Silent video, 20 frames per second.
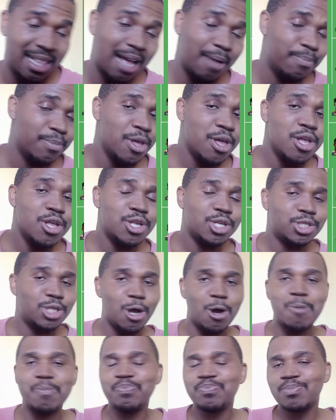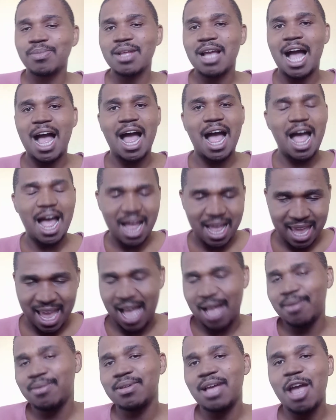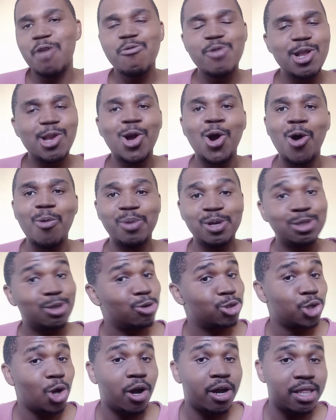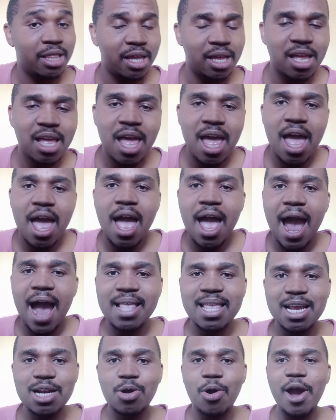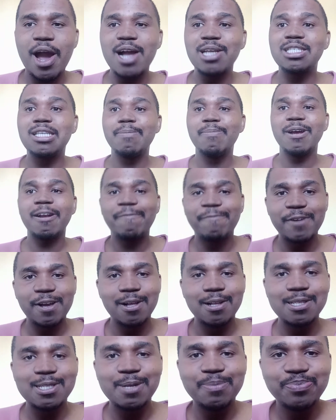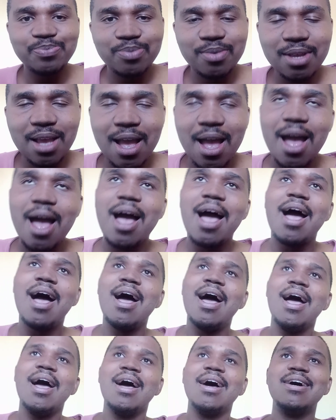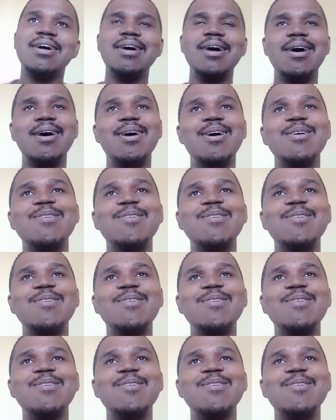club. So, yeah, I really hope there's no shock there. And then going into midfield, I'd